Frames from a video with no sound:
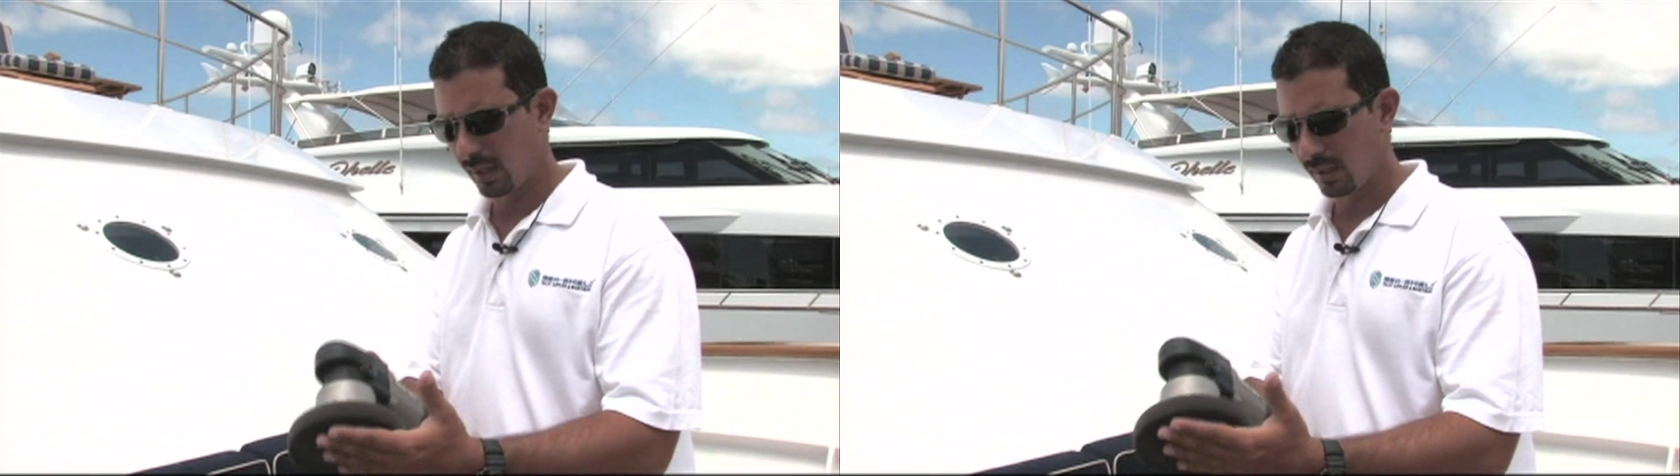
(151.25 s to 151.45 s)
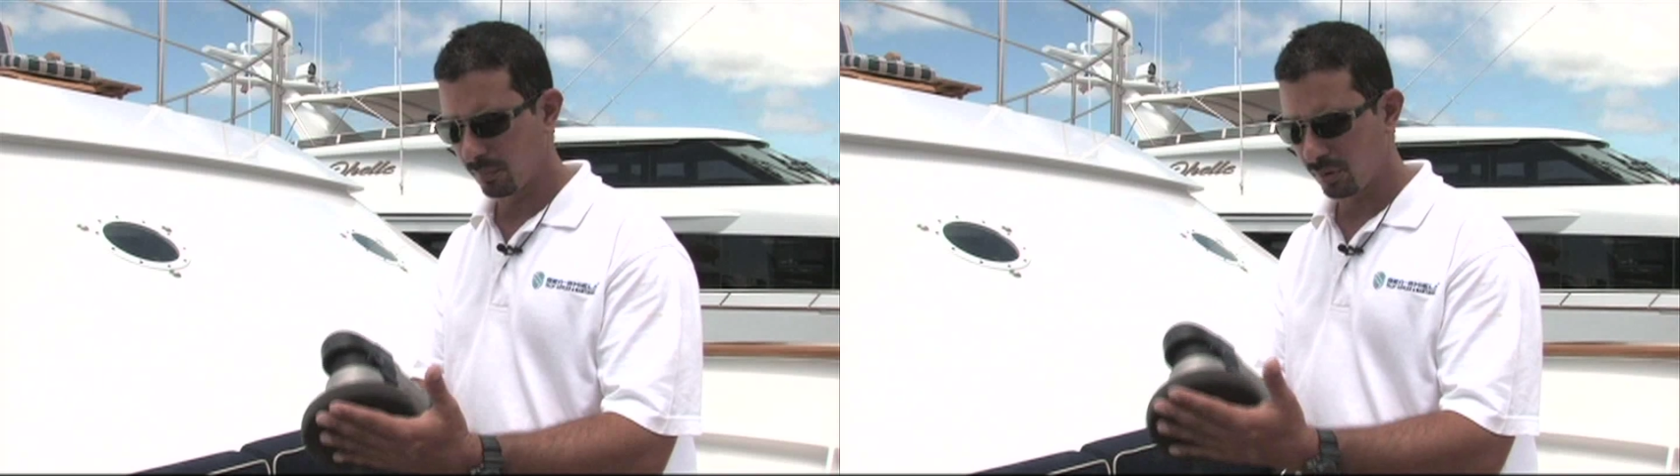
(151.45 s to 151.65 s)

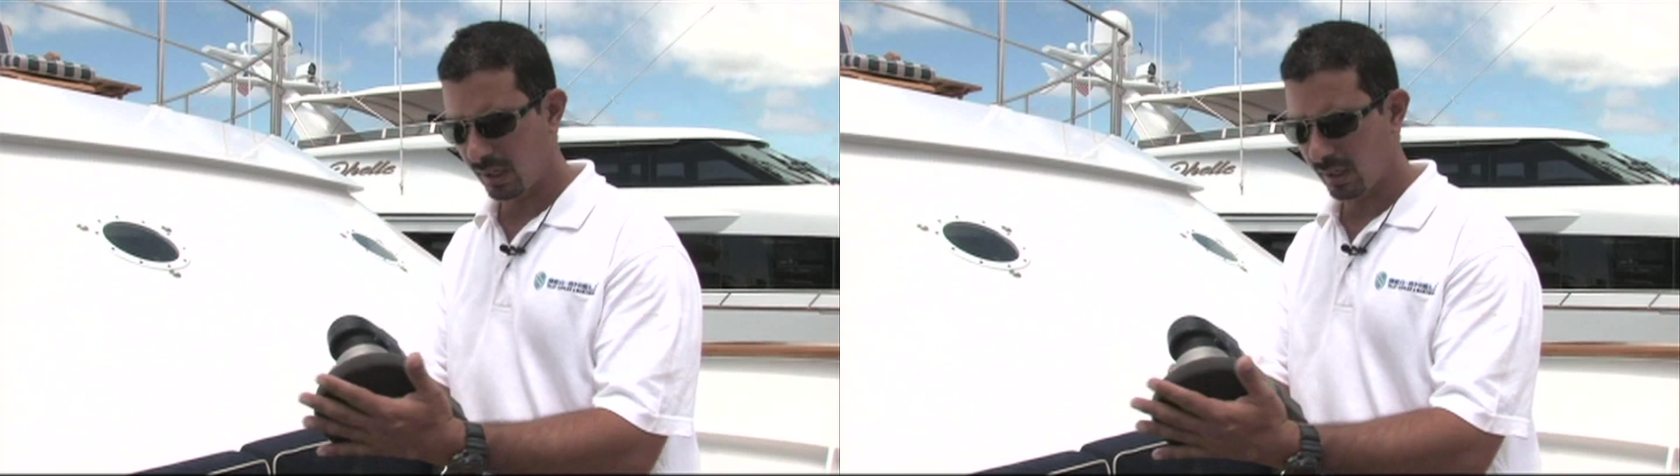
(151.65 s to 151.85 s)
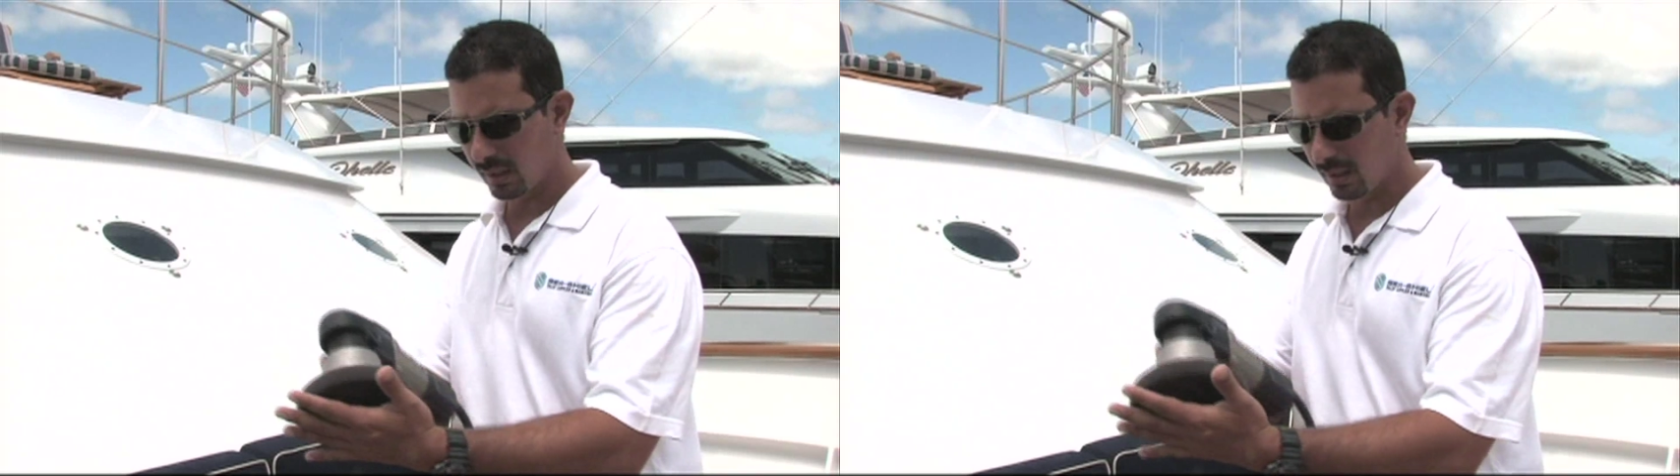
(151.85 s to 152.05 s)
And
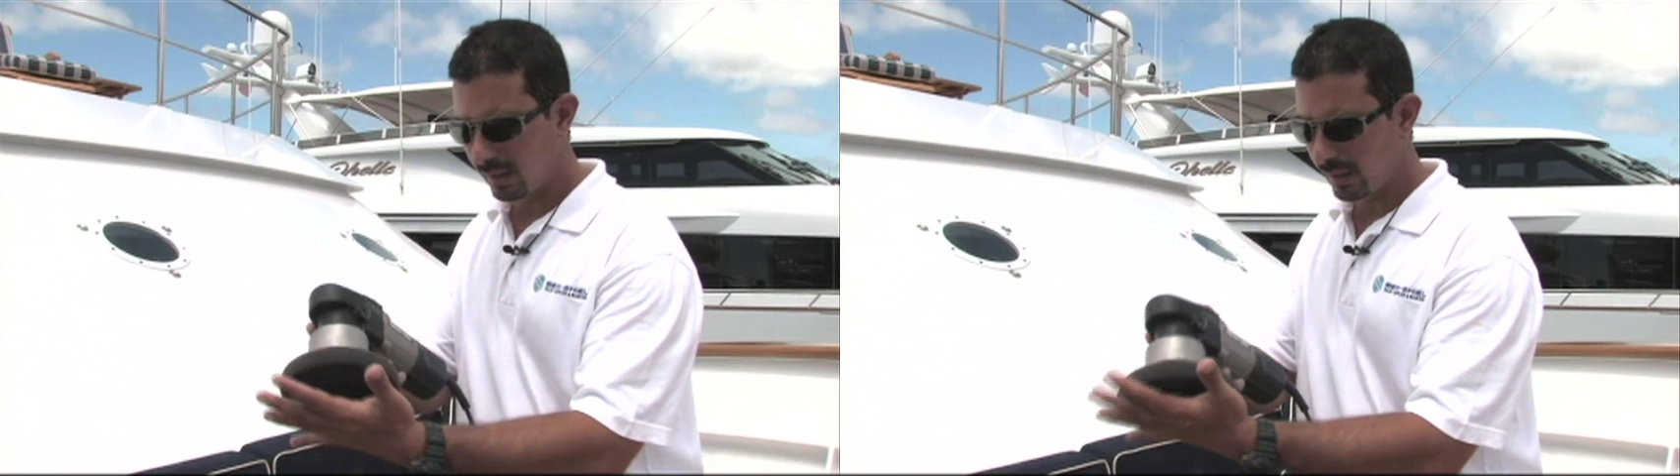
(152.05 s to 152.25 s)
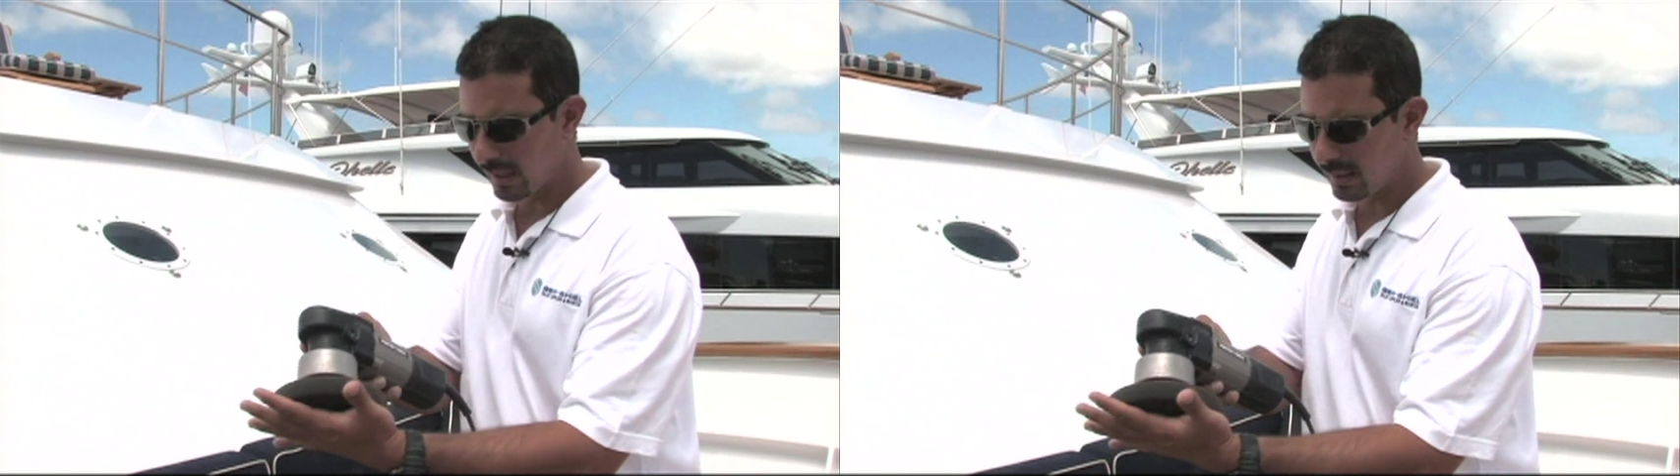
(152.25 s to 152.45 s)

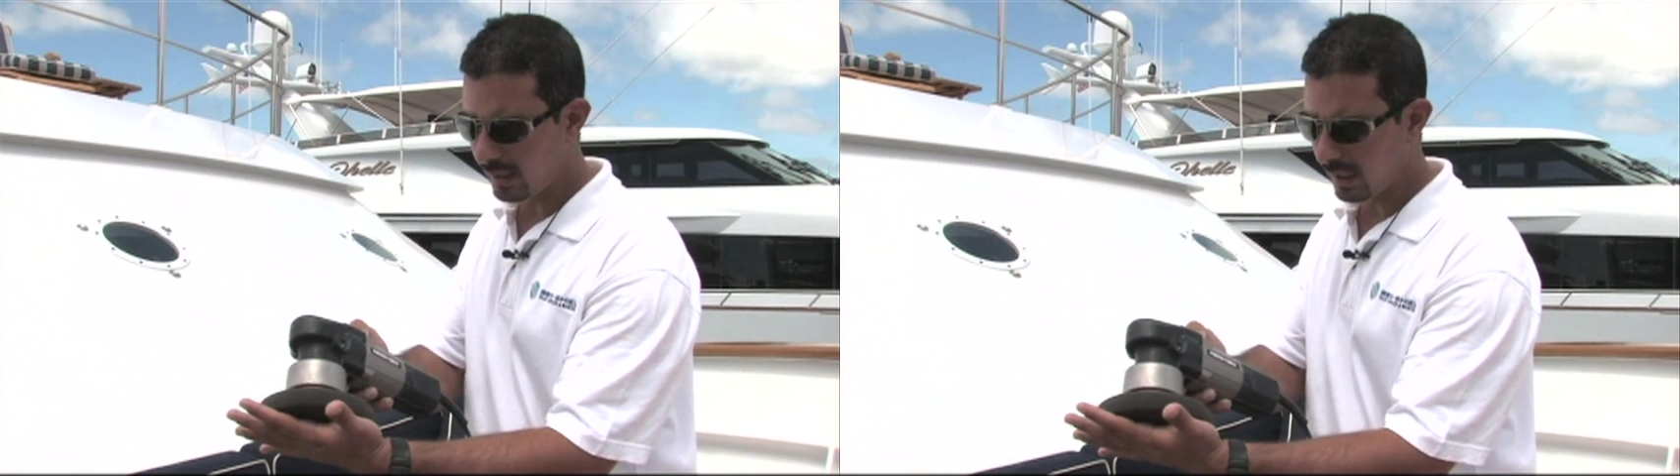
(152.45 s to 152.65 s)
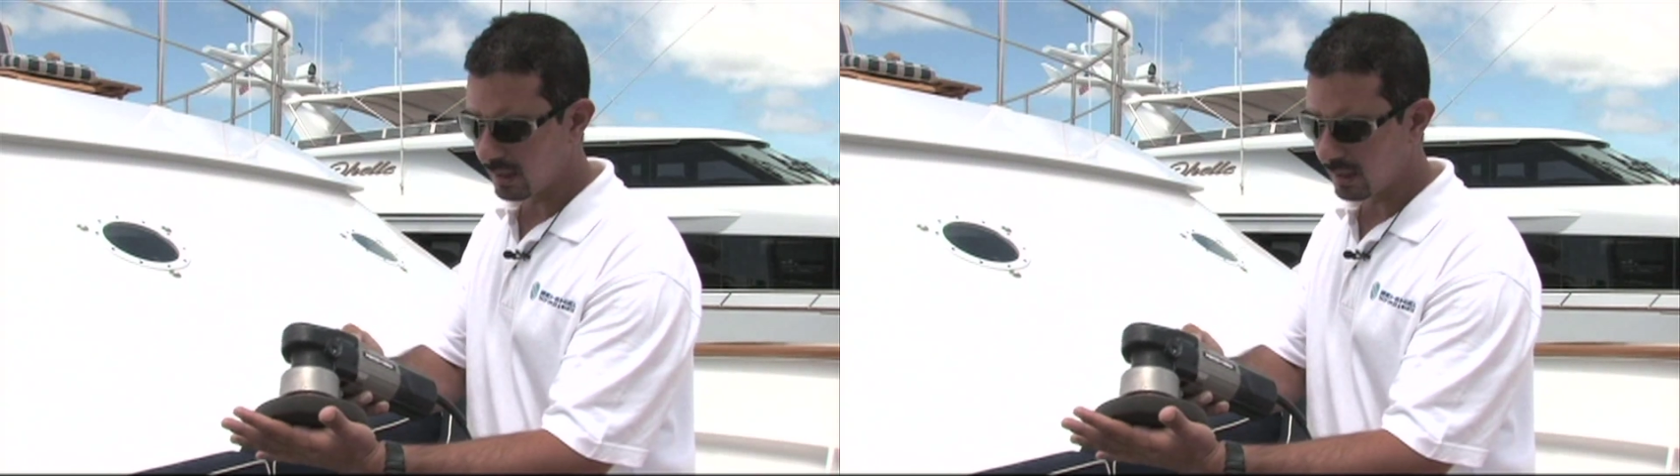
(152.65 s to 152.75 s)
the idea